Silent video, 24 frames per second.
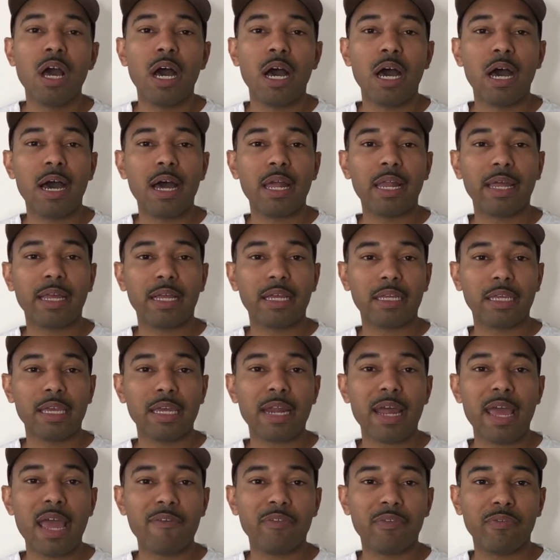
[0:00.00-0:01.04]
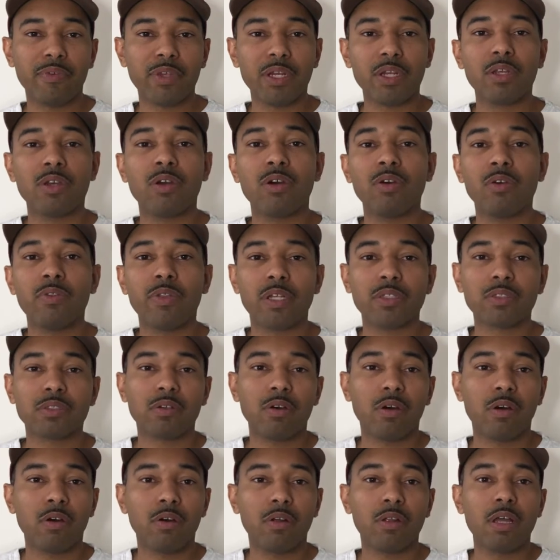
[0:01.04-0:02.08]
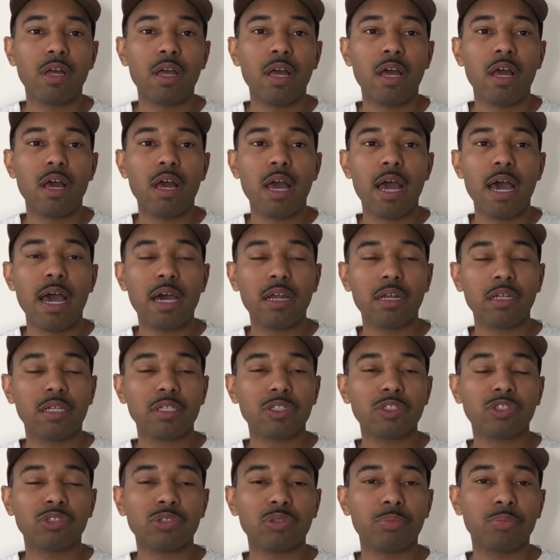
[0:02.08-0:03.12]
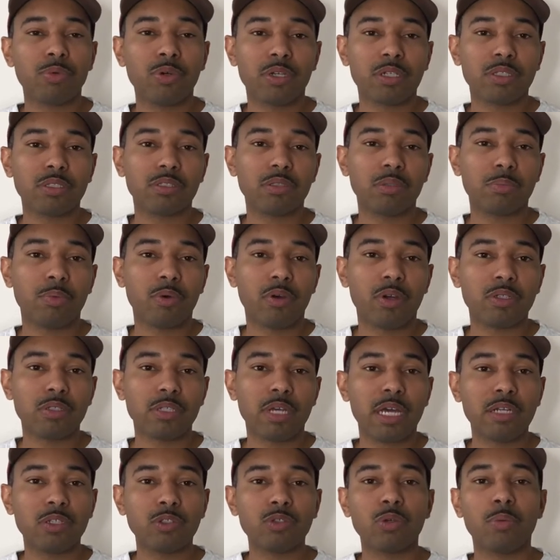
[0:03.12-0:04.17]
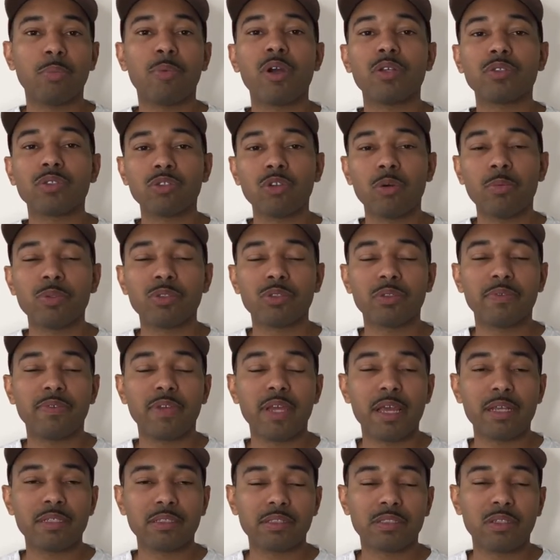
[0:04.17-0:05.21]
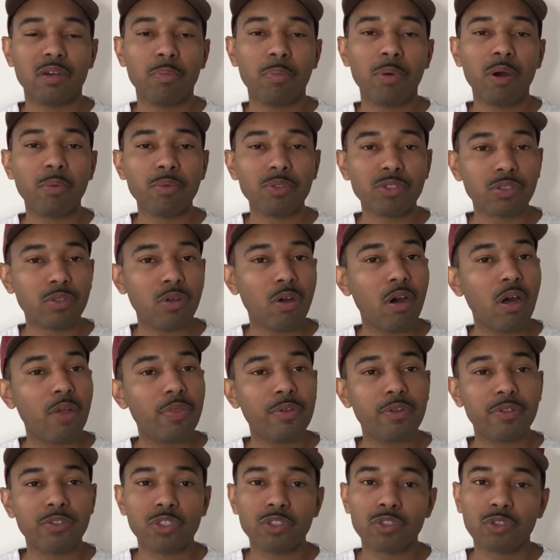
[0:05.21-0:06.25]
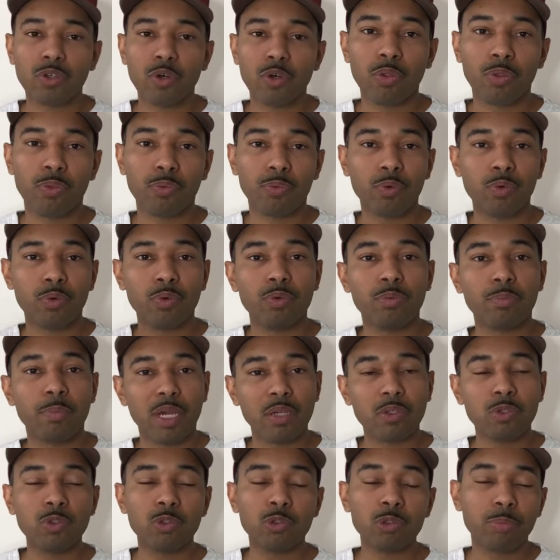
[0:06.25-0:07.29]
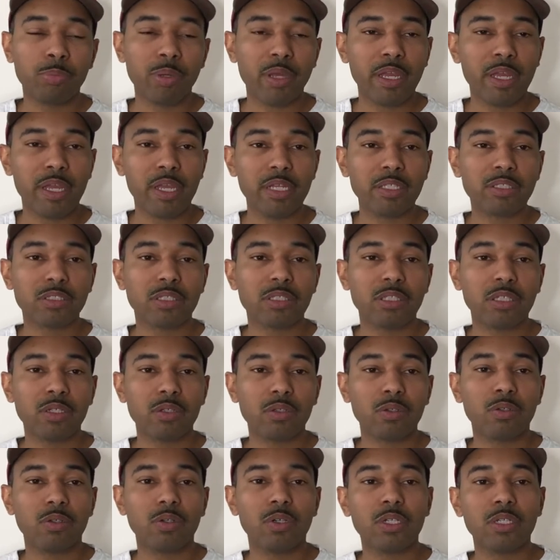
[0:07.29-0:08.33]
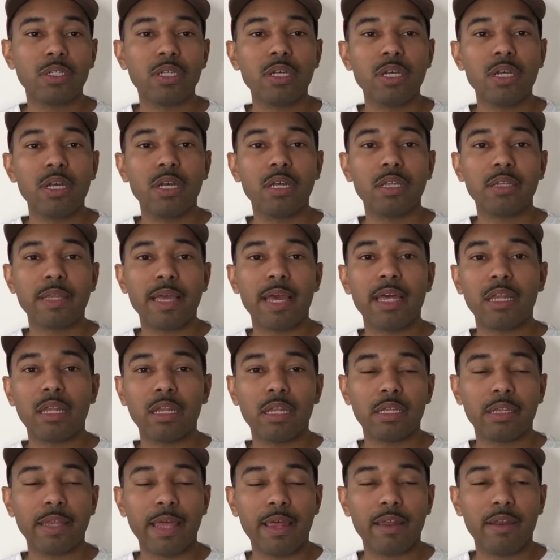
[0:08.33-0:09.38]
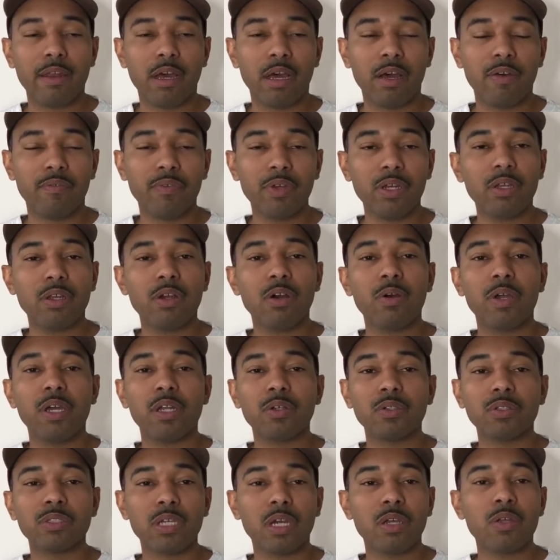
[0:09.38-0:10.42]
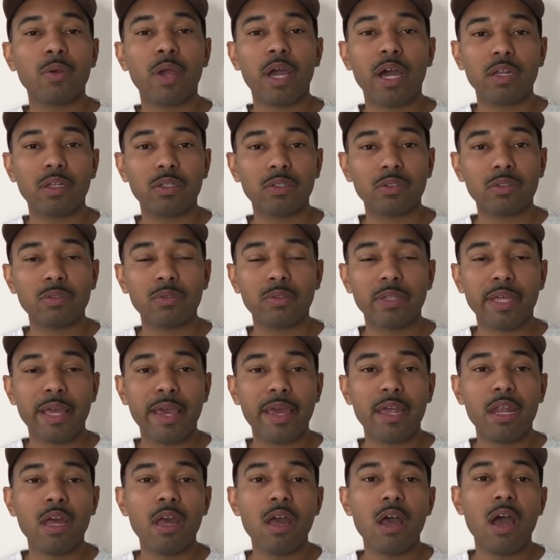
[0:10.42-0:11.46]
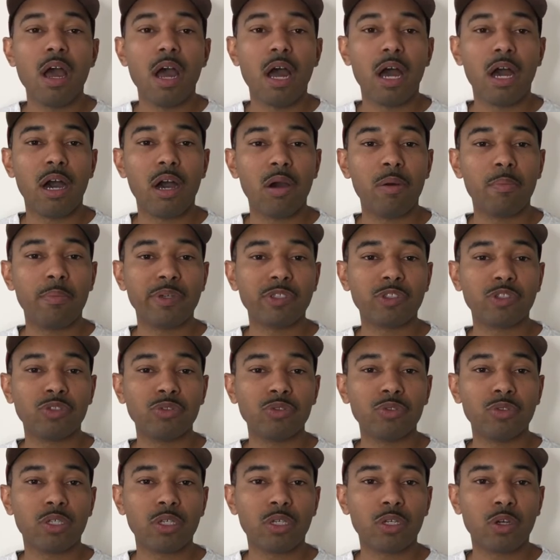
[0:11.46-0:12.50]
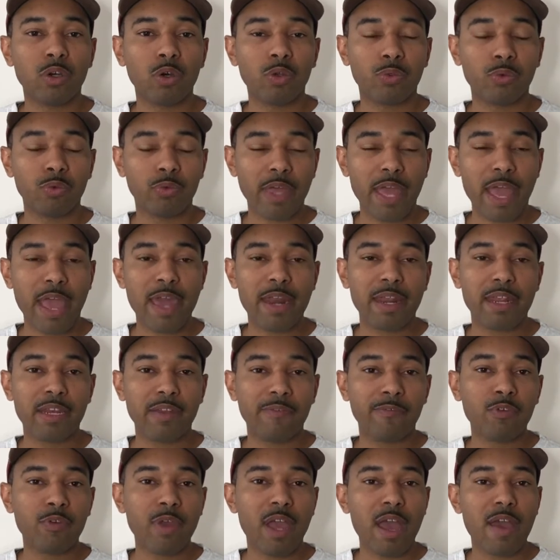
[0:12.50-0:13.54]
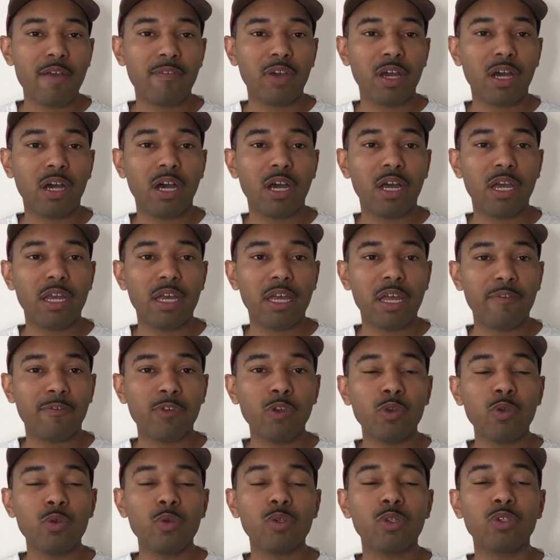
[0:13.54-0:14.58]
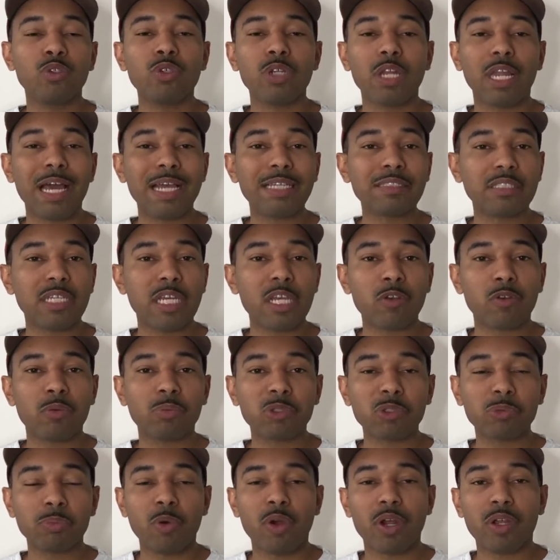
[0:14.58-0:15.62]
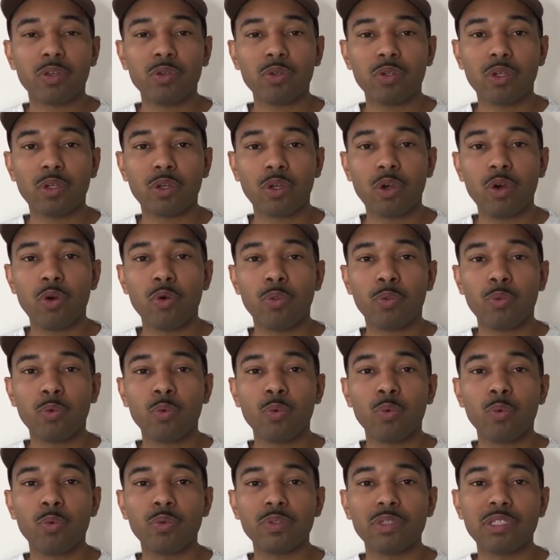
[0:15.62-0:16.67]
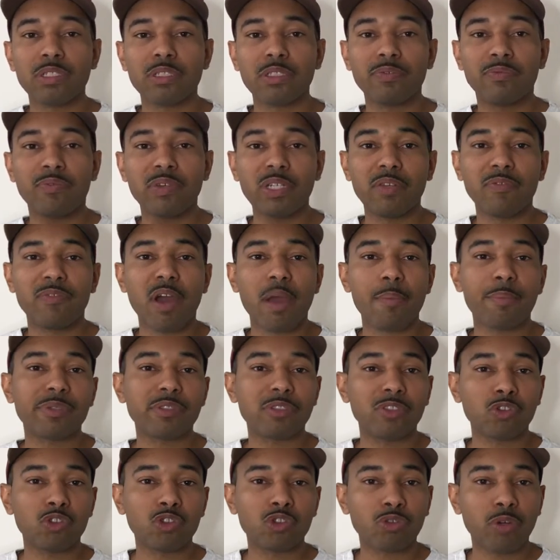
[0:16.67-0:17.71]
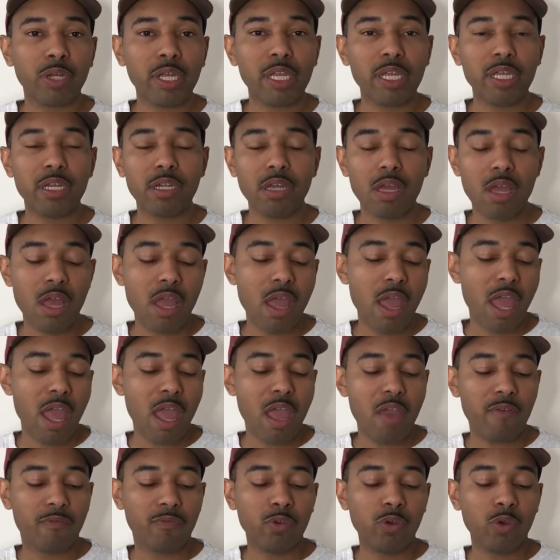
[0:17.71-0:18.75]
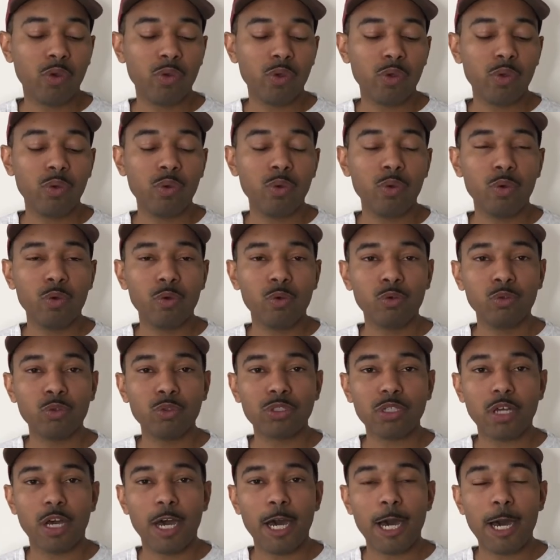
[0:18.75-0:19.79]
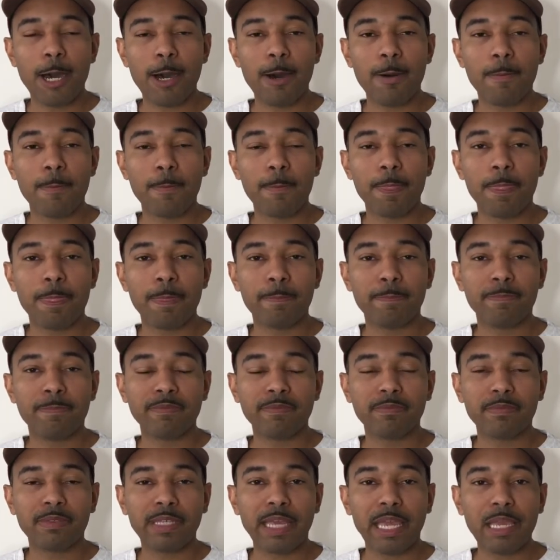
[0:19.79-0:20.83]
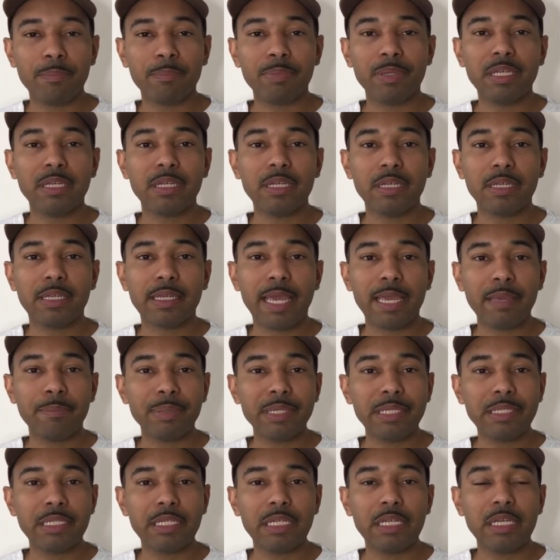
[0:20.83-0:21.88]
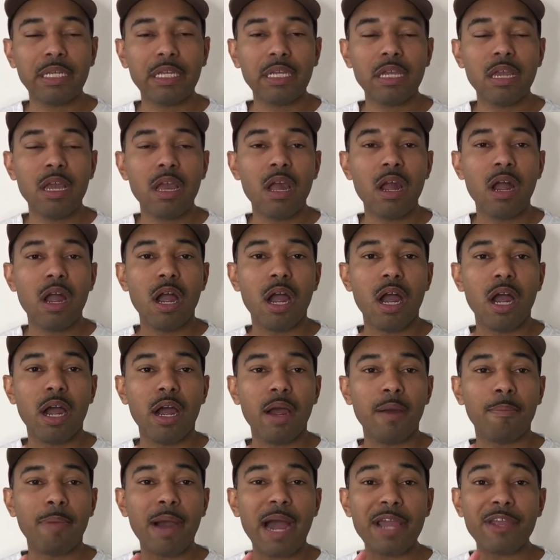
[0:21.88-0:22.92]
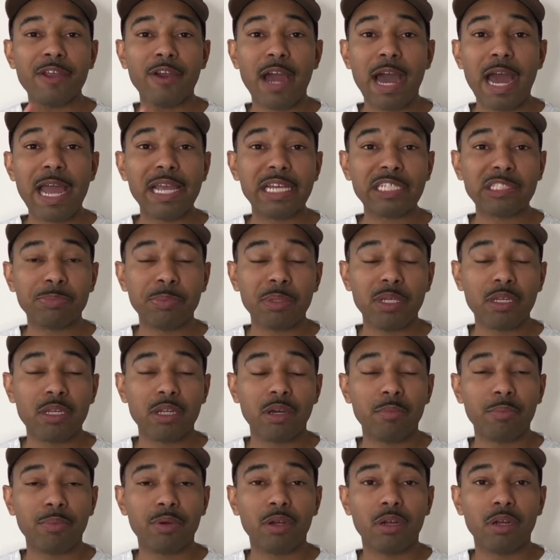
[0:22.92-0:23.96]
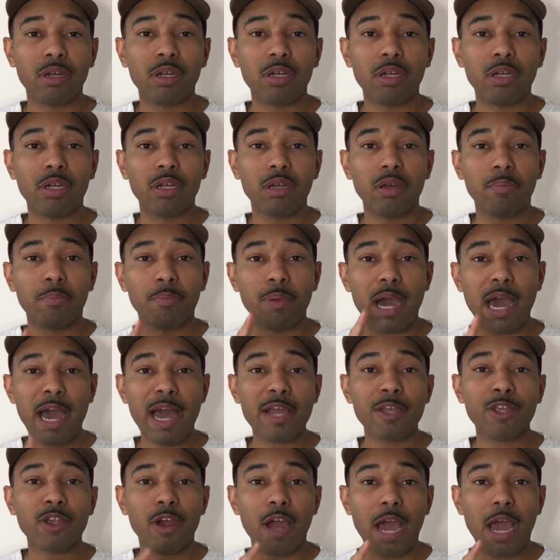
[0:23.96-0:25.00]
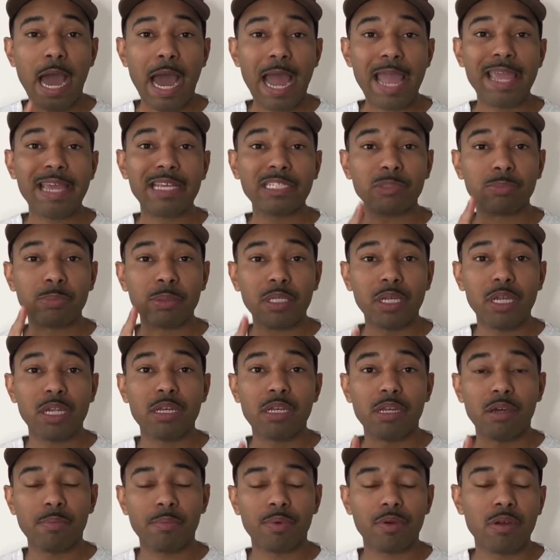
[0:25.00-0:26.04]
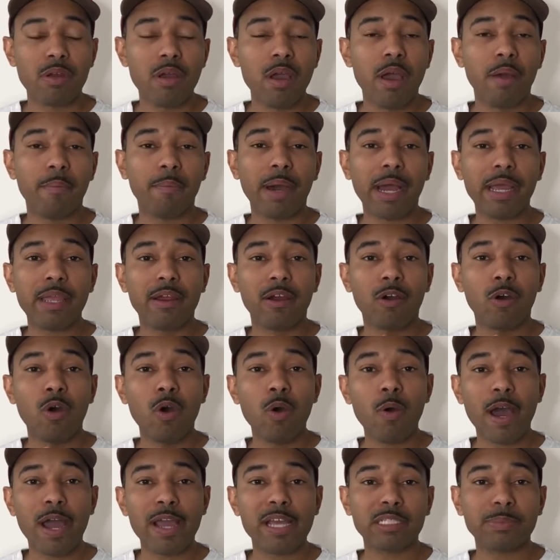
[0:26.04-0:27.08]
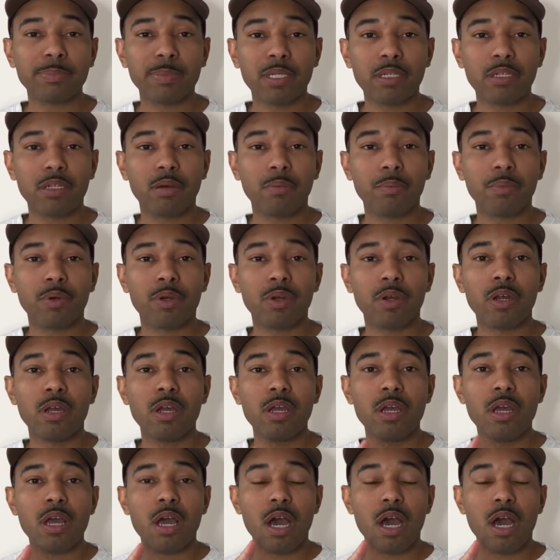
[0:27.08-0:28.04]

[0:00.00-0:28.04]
Uh, like again, I have a video that's called how to get your book into Barnes, how to do a Barnes Nobles event as a self-publishing author. Just through my YouTube page, click on that that uh, video. It'll tell you how to do that. Um, but you could go through that, and if you have uh, if you utilize IngramSpark, you can go through the 55% trade. If you use um, KP KPD, uh, buy your ISBN number. Buy your ISBN number by your own ISBN number.